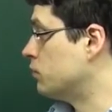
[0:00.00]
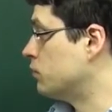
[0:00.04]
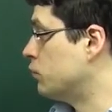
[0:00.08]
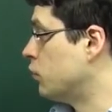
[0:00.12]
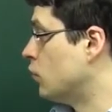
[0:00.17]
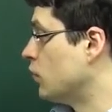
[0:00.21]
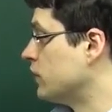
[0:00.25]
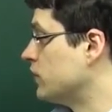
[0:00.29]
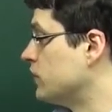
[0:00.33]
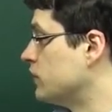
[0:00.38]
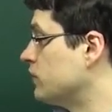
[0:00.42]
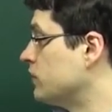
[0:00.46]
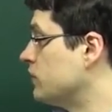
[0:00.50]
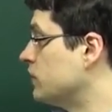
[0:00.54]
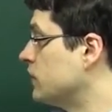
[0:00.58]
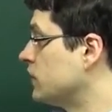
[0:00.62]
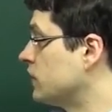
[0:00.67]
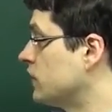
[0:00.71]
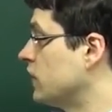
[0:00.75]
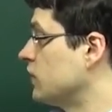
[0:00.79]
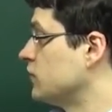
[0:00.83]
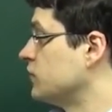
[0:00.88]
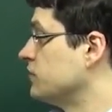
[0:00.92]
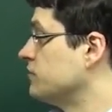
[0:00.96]
points of
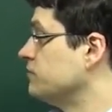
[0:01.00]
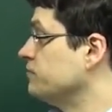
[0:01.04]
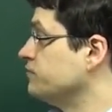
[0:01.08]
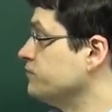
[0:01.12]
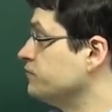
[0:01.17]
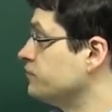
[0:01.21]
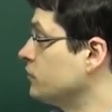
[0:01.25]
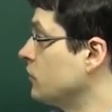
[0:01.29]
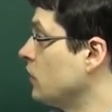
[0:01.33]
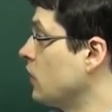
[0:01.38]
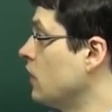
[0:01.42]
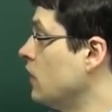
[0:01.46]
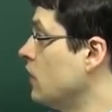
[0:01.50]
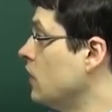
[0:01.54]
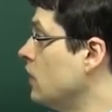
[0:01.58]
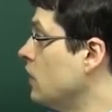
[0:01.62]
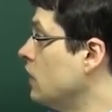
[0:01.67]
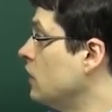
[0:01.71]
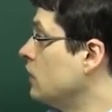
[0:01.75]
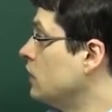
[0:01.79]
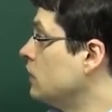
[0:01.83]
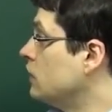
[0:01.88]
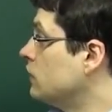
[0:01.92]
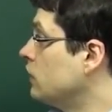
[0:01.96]
discussion.
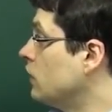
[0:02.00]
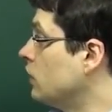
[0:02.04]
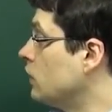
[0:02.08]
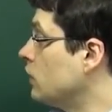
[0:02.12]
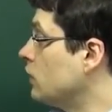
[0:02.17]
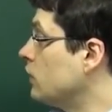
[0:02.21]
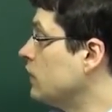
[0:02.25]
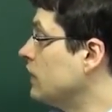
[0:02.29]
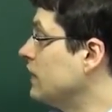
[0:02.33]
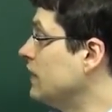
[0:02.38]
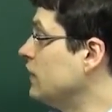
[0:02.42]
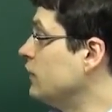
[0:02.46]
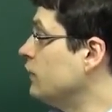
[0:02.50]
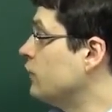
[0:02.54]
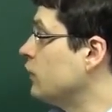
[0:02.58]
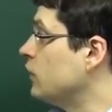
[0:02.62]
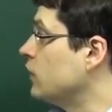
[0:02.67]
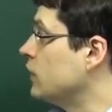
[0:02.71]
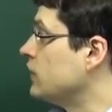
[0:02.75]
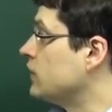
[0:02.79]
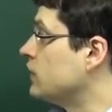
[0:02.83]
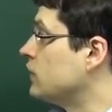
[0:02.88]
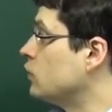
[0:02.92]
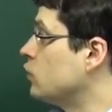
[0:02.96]
So,
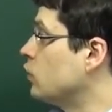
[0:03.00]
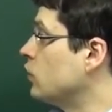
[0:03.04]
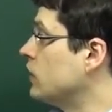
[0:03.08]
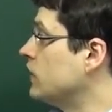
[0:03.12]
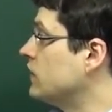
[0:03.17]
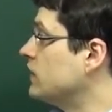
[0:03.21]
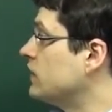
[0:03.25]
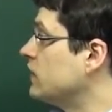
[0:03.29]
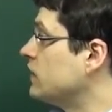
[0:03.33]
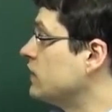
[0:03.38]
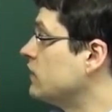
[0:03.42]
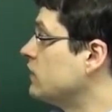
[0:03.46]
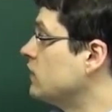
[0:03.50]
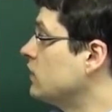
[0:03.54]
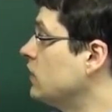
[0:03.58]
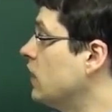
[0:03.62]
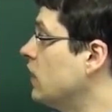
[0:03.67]
inference, what is it?